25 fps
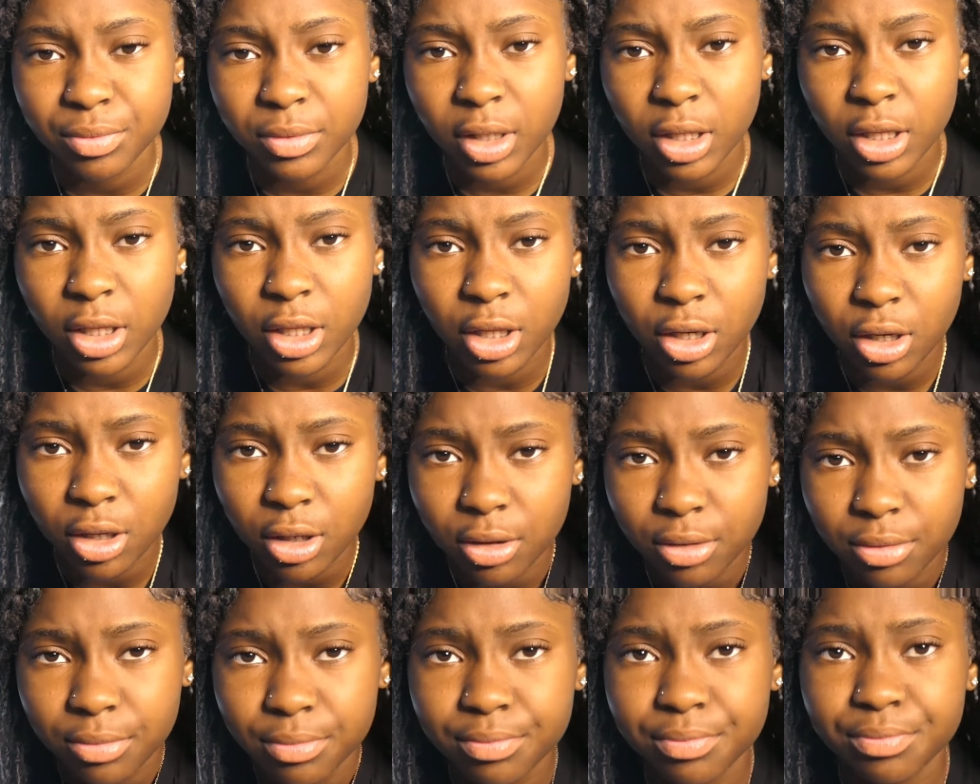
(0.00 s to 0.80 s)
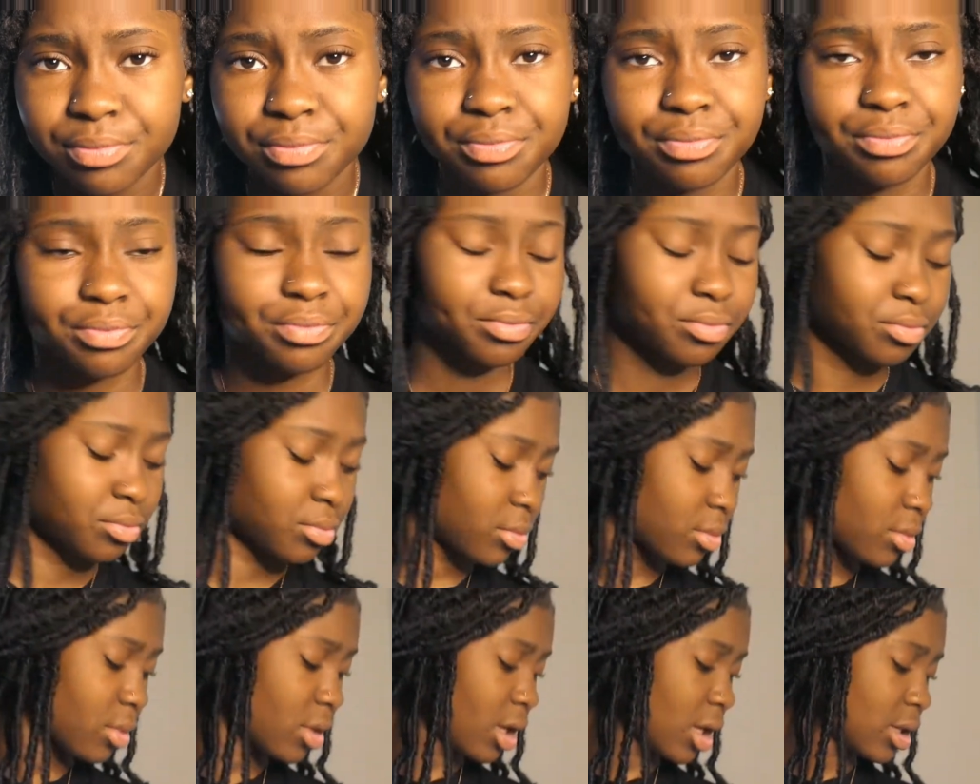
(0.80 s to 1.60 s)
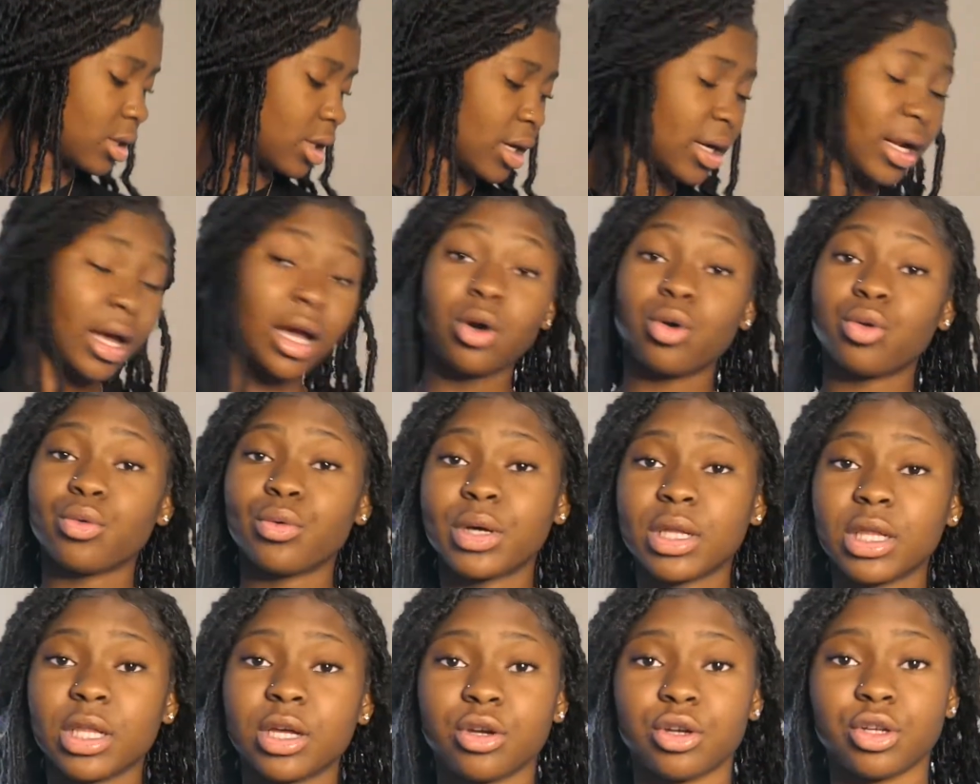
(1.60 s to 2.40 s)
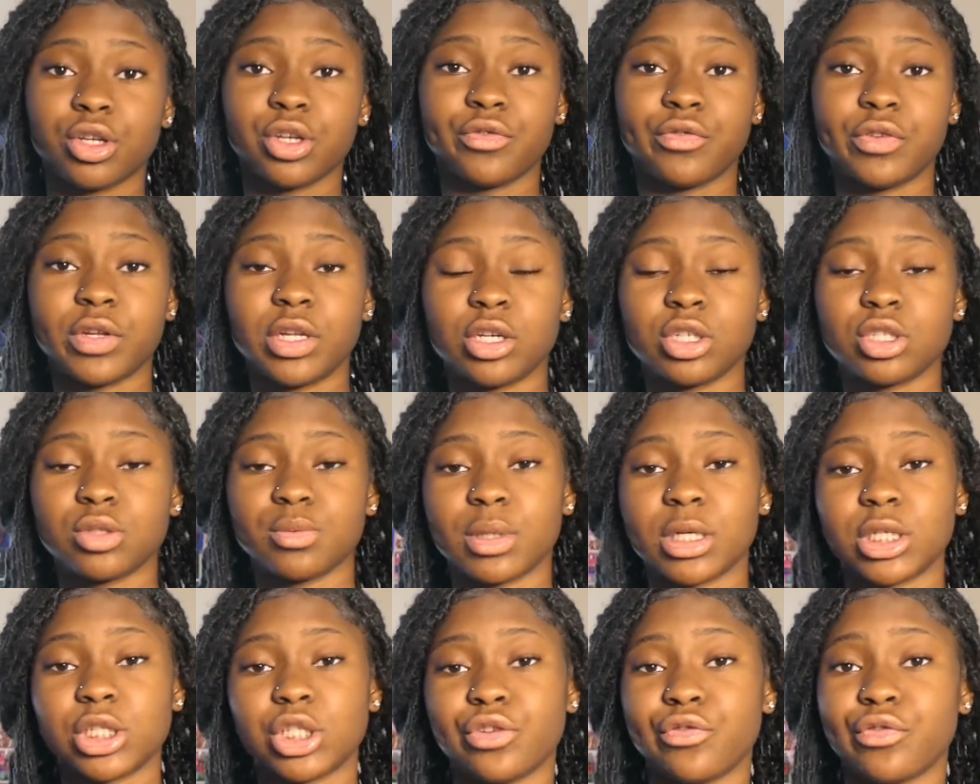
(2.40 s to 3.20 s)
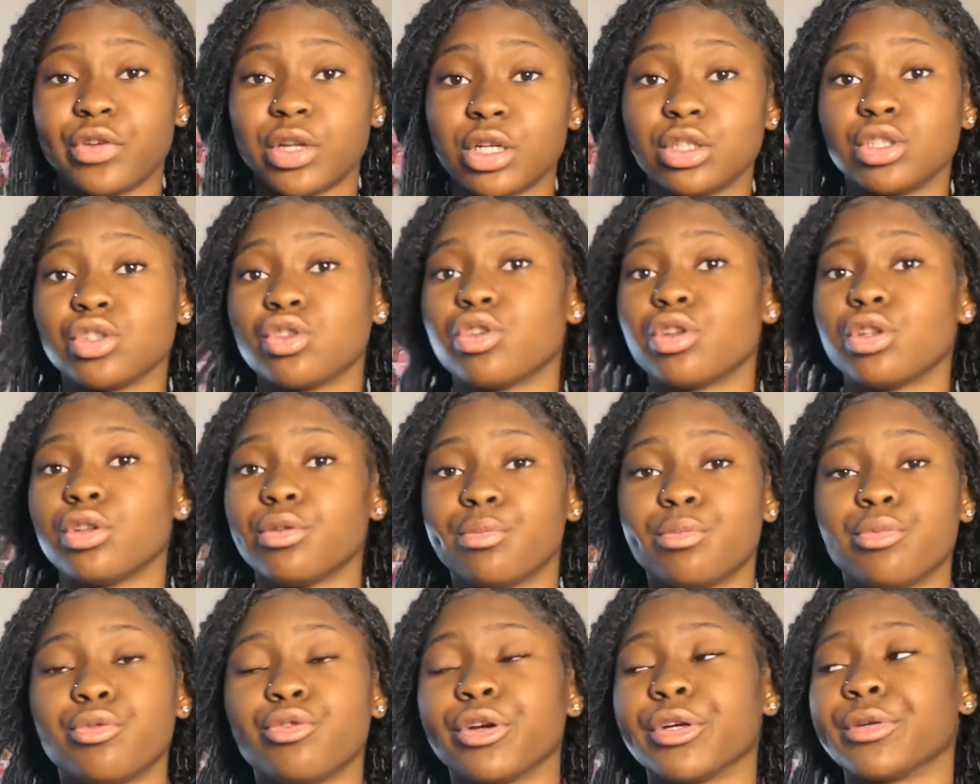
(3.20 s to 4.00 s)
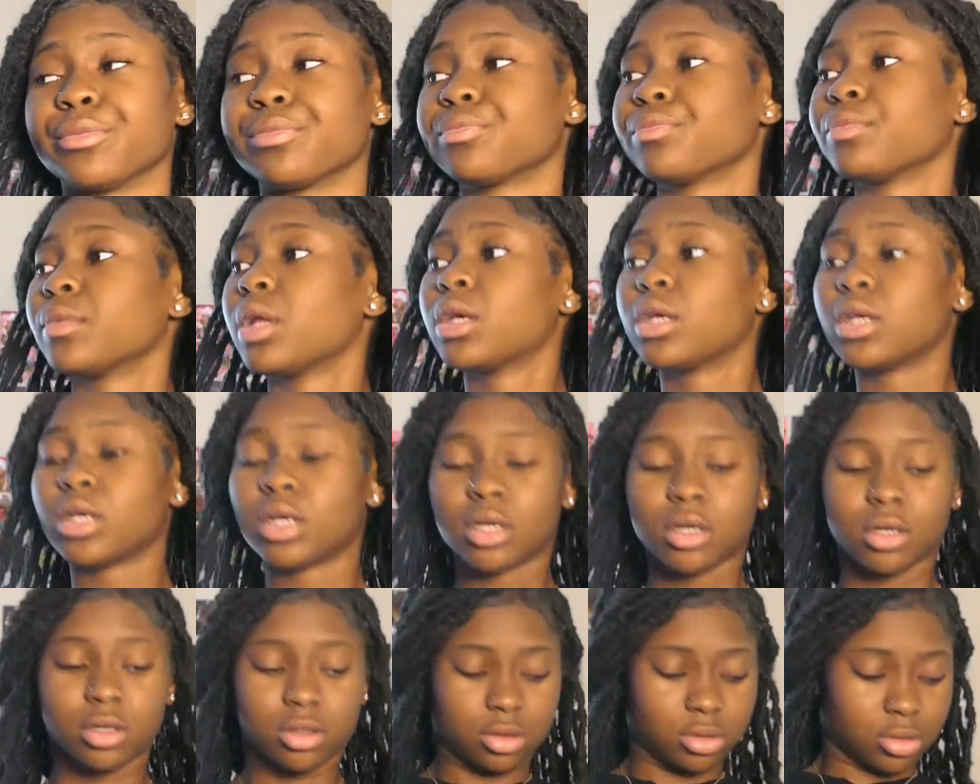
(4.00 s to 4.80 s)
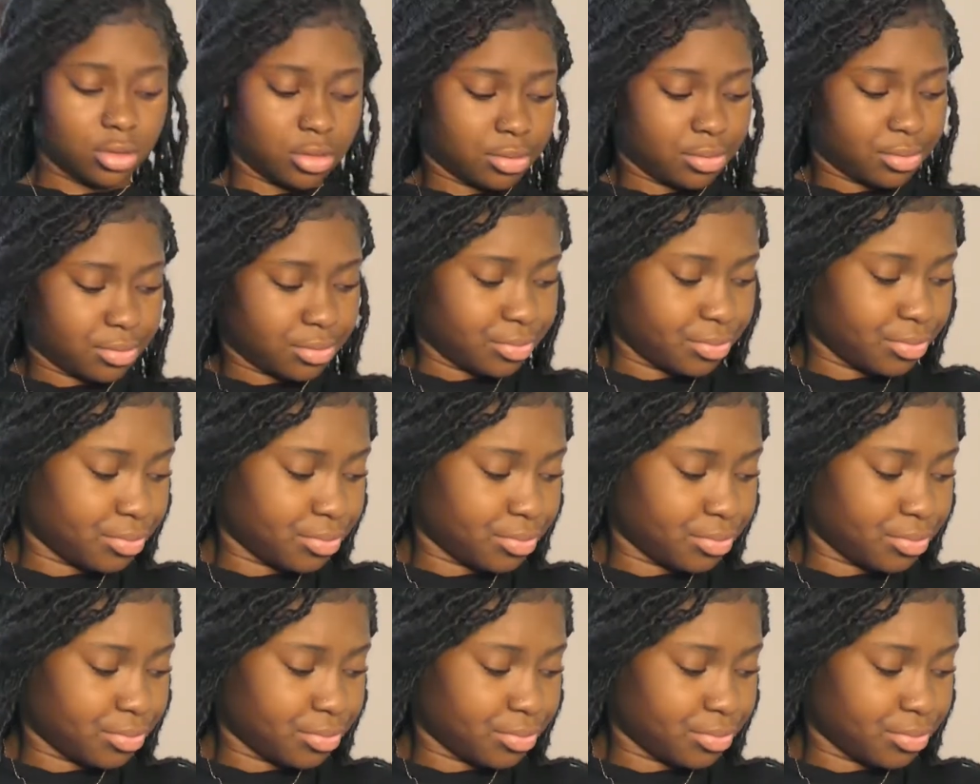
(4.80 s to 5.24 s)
you know, they're not gonna click on your video because your video is gonna look boring.